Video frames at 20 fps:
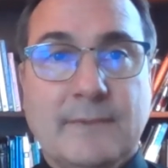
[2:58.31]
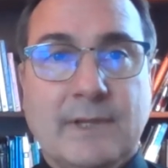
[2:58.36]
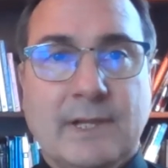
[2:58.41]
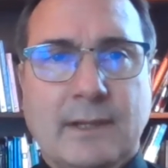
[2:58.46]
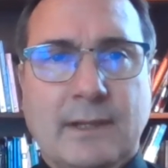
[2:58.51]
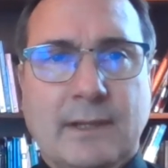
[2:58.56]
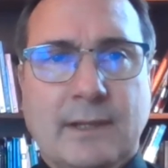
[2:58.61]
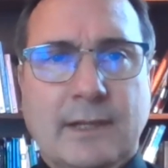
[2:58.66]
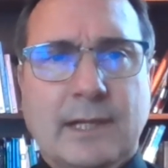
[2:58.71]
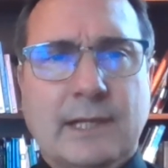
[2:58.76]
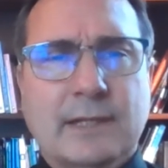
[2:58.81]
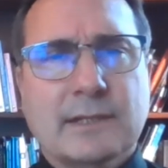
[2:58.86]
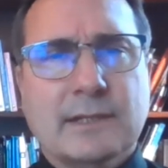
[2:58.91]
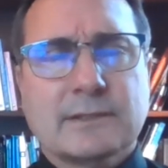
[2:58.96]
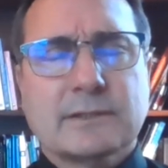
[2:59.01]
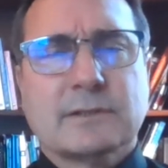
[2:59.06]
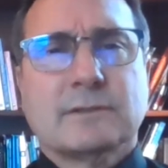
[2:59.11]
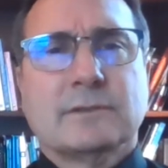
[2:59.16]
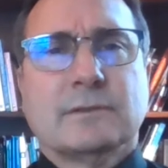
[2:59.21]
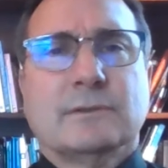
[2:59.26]
And I'd
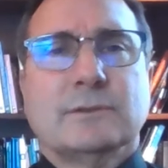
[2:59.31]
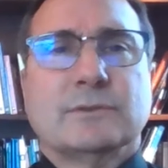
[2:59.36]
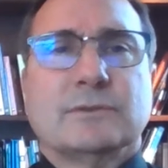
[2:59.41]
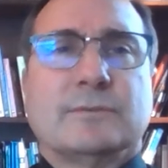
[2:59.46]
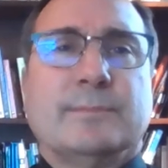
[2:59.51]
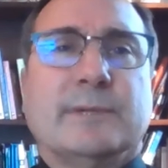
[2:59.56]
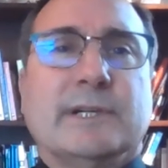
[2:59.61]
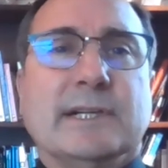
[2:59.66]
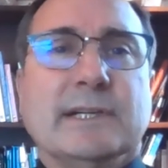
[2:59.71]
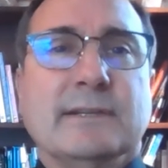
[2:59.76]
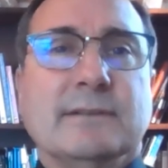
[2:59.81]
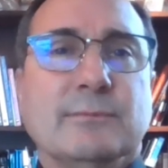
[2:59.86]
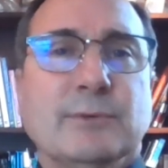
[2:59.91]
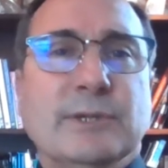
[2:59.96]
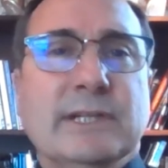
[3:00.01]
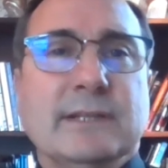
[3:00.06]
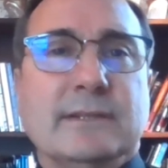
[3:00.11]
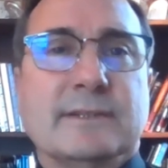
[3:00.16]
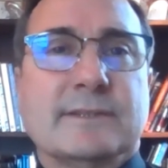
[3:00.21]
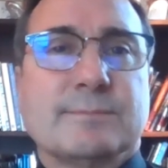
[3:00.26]
like to conclude by
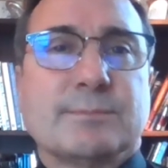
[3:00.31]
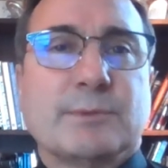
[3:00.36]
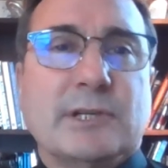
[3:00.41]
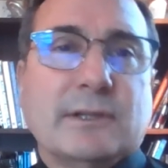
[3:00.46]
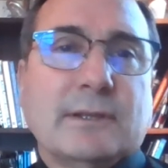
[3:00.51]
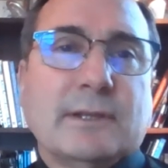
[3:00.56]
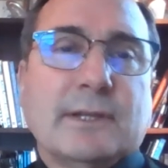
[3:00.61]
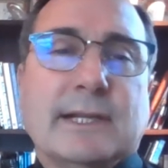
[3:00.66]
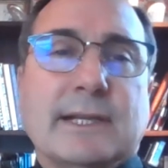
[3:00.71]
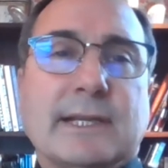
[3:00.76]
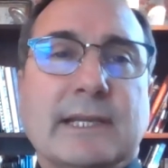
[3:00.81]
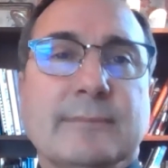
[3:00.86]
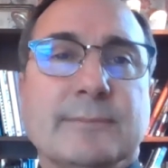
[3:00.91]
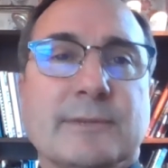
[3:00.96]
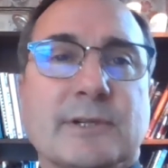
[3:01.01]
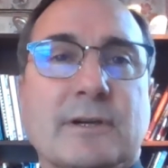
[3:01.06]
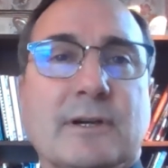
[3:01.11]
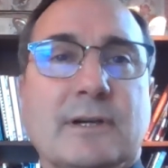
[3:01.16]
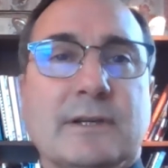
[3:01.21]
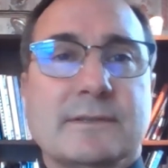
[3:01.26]
reading this prayer that I came
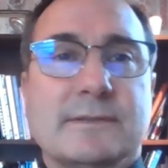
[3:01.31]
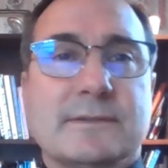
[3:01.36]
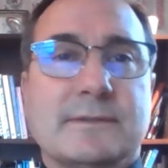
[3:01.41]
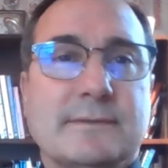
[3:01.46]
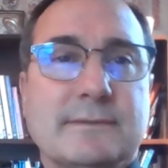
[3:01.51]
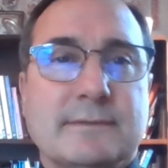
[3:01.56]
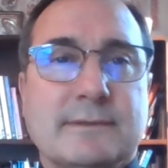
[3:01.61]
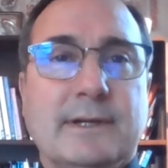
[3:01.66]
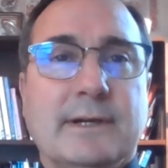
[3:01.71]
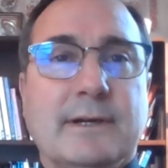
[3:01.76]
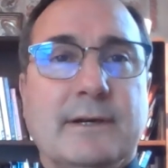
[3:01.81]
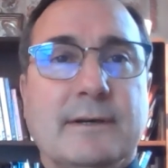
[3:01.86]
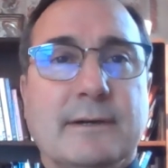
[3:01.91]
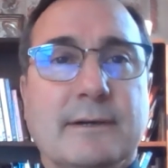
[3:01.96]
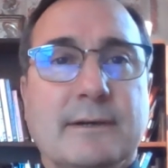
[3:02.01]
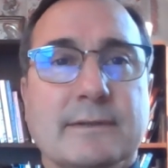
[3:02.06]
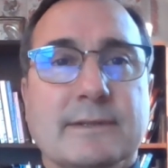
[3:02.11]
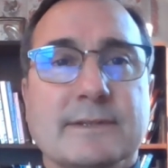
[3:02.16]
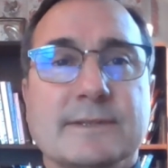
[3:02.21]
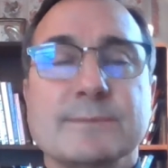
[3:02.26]
across uh,
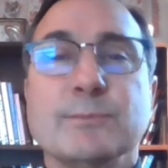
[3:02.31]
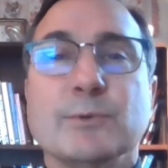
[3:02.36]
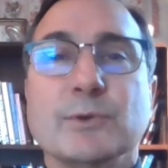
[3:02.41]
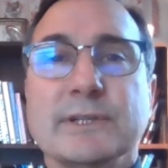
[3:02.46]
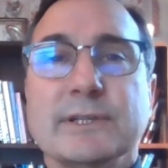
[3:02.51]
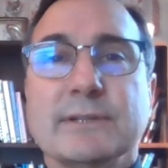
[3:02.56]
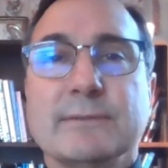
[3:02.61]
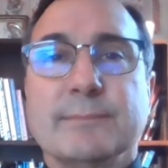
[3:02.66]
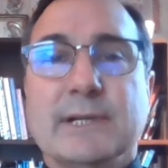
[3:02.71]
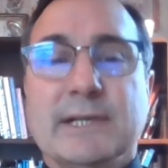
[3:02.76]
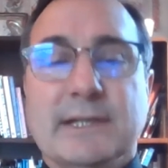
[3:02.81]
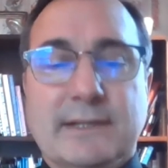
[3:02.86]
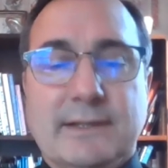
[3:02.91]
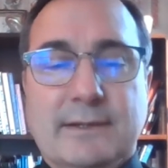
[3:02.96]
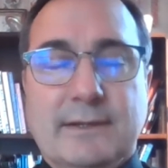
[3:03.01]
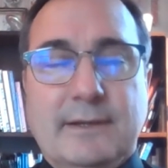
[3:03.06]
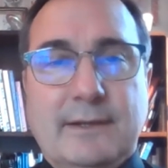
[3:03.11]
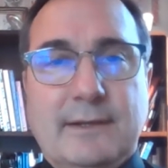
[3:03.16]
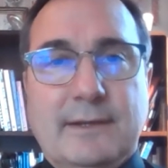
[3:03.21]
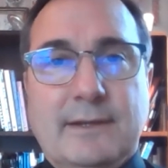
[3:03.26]
this morning by